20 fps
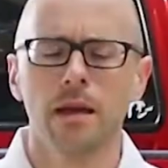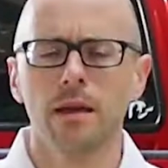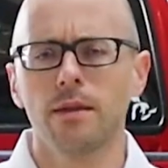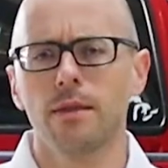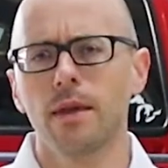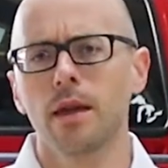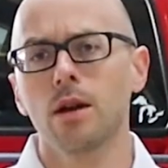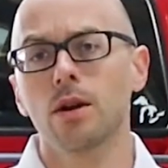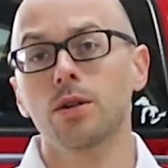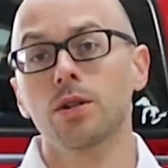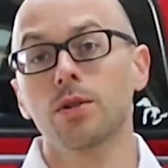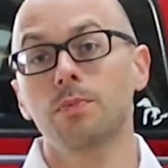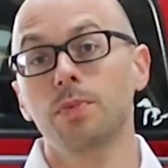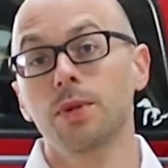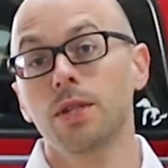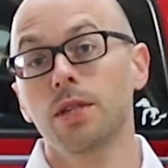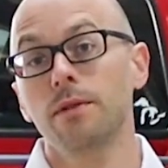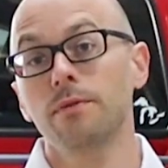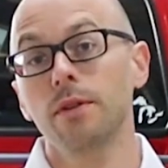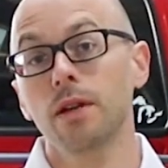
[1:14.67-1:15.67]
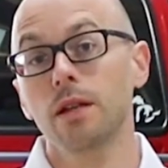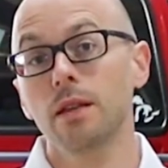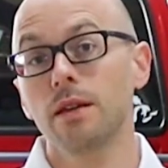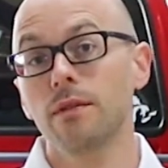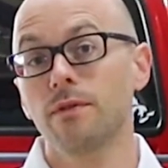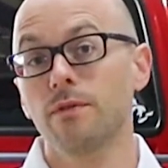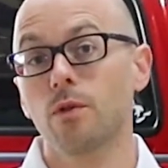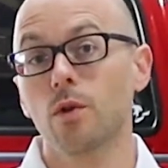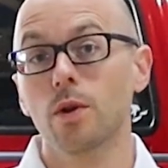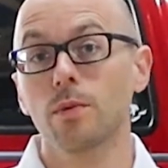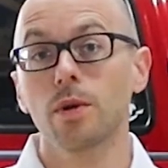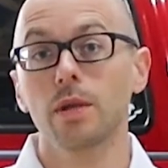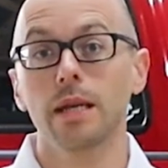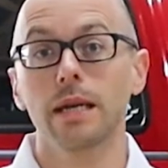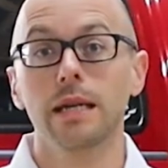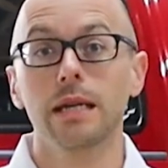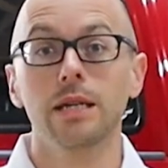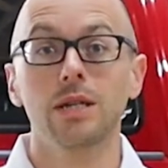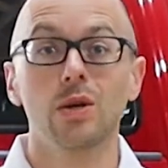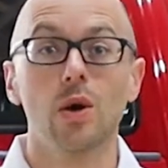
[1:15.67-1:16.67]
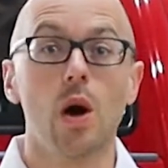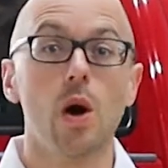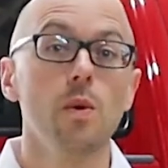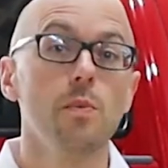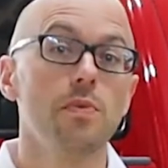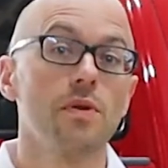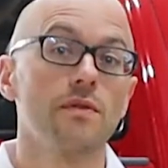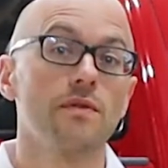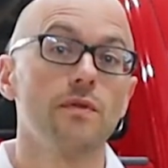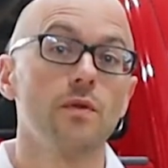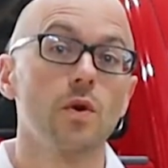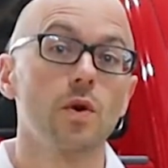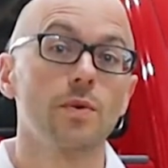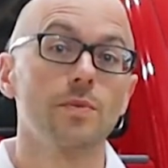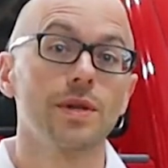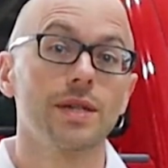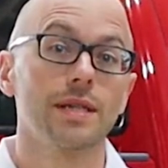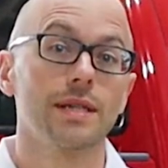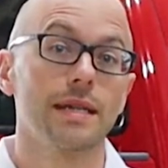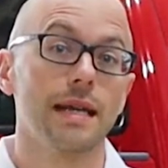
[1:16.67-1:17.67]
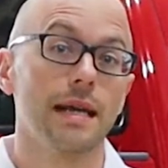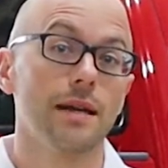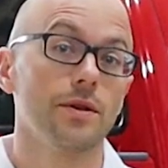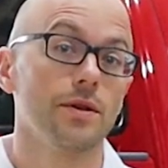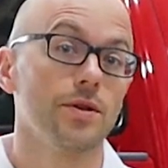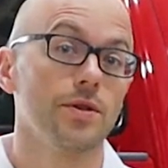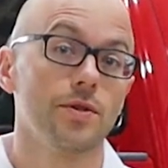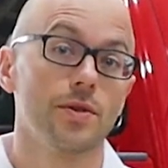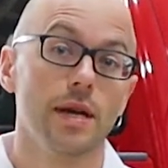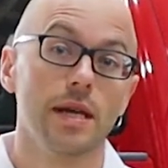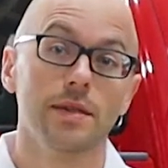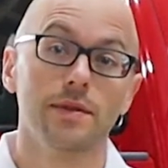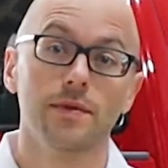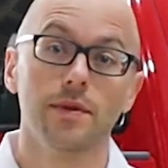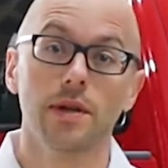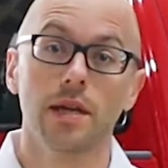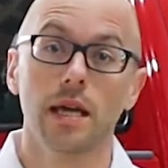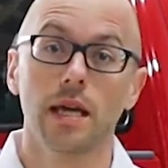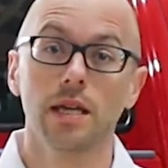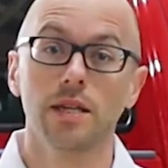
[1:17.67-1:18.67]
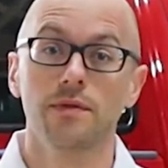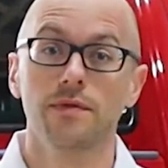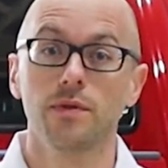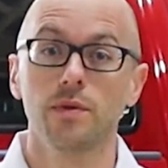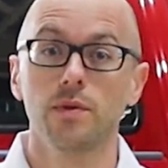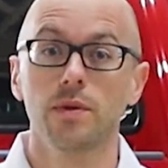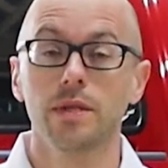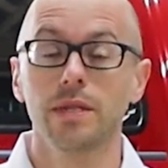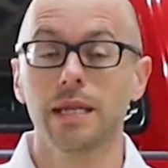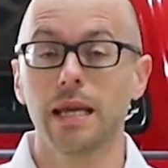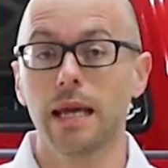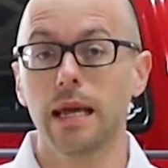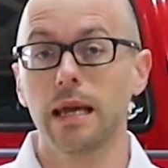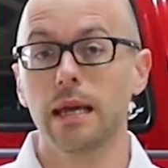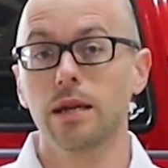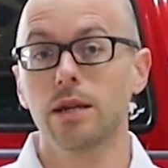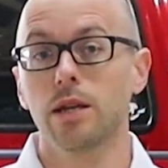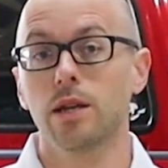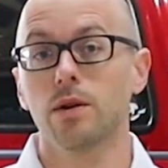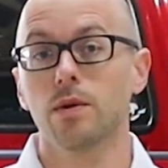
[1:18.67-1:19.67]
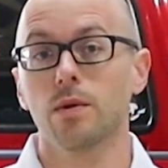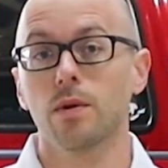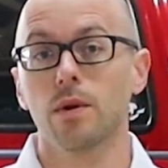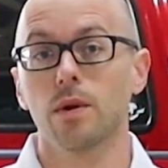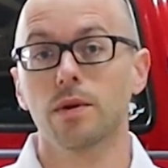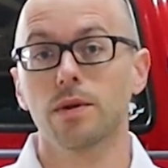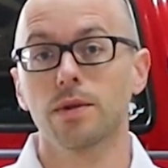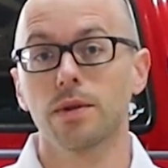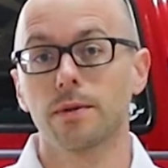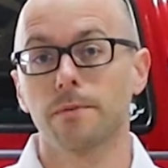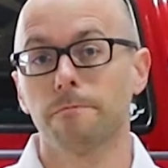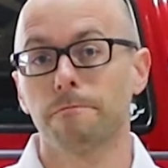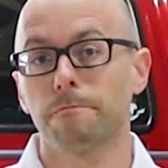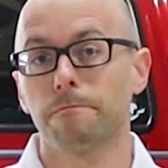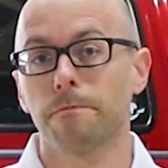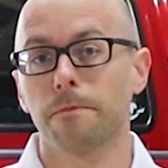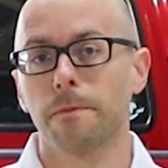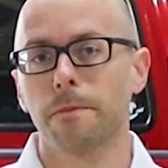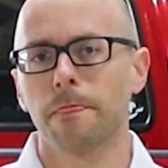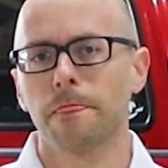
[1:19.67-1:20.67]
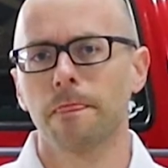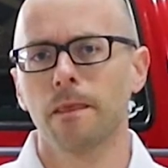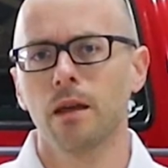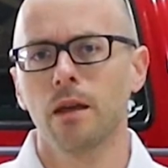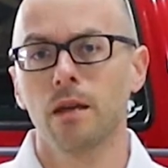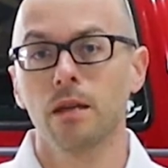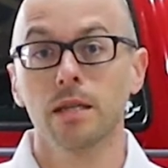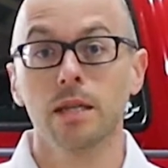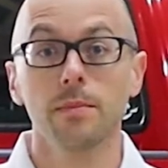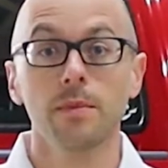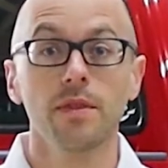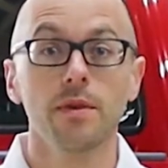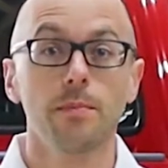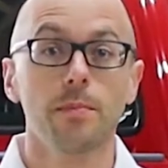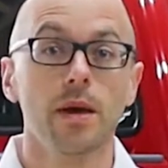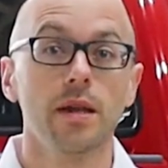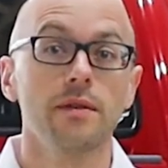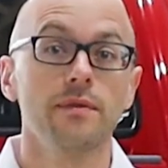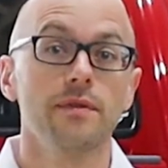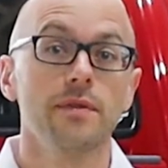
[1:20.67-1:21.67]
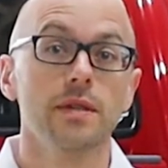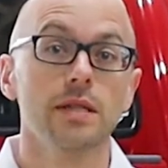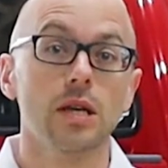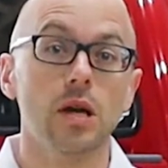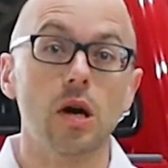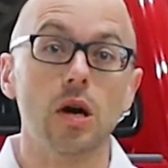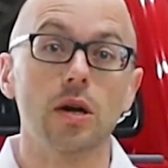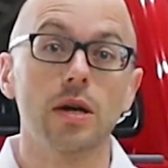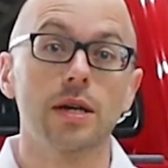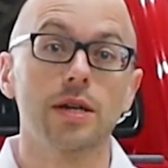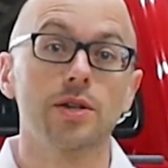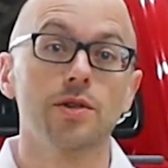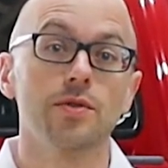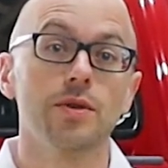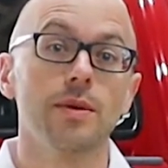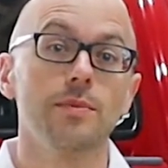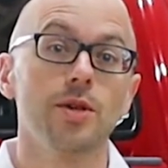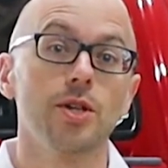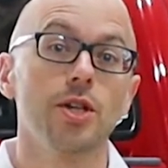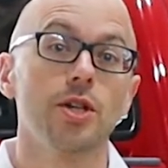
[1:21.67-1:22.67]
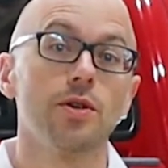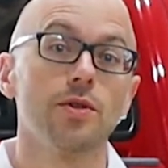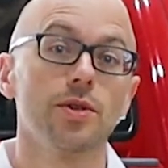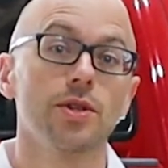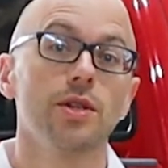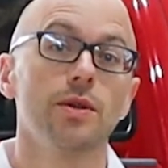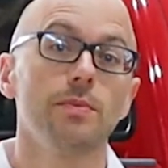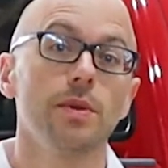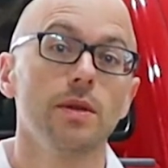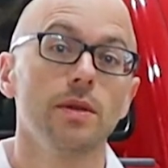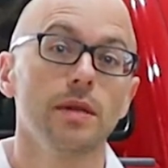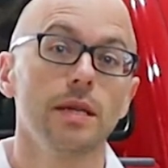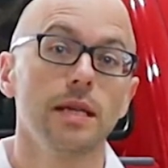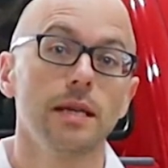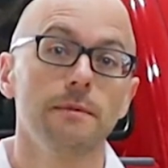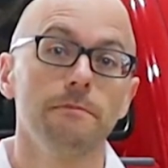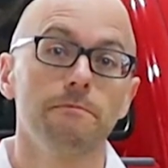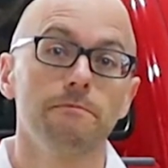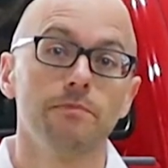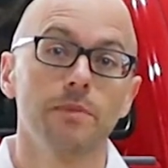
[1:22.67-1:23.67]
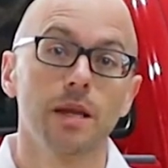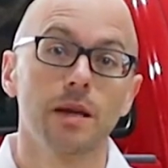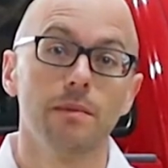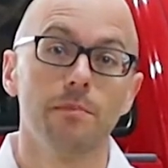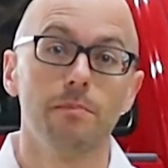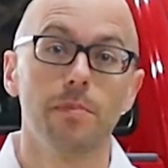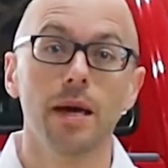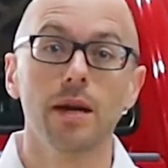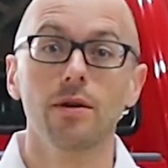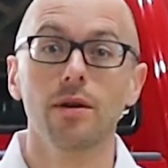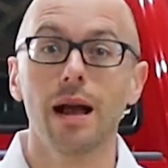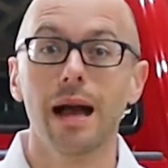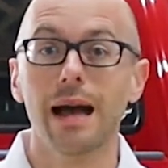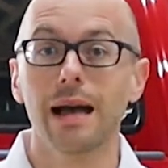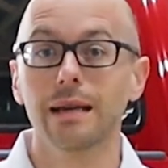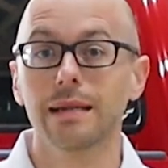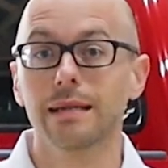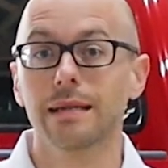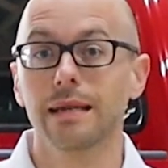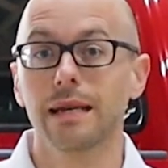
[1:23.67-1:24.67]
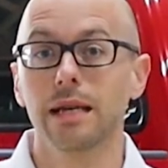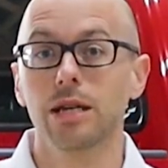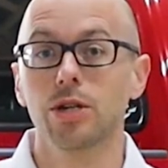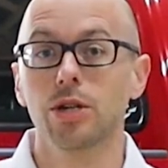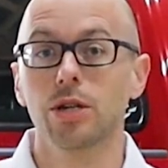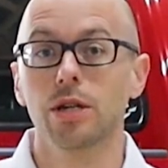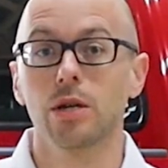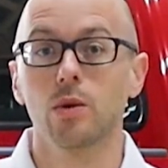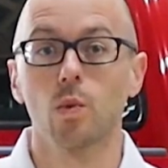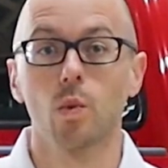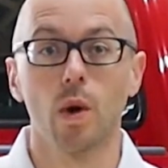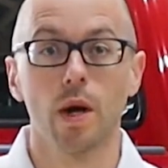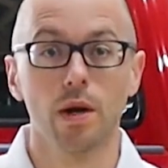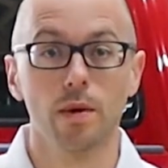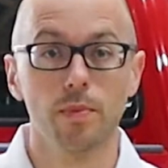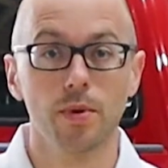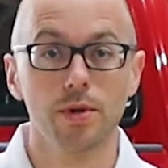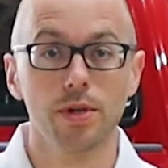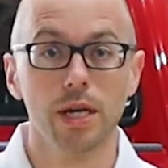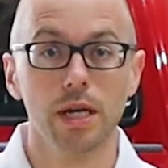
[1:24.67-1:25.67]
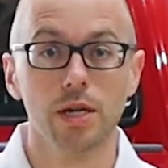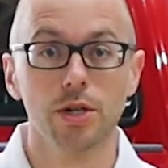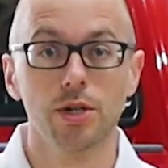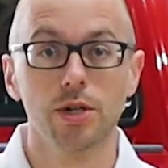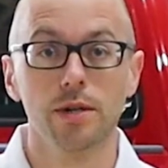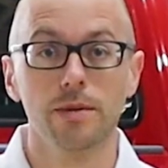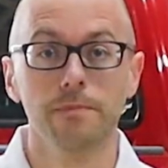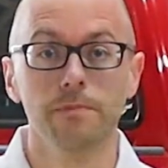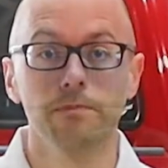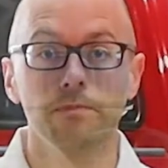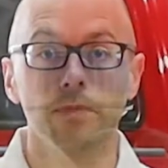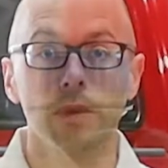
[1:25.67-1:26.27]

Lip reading: They are specifically formulated to outperform standard transfer case fluids and gear oils. Some of the benefits are extreme shear stability, better oxidation and wear protection,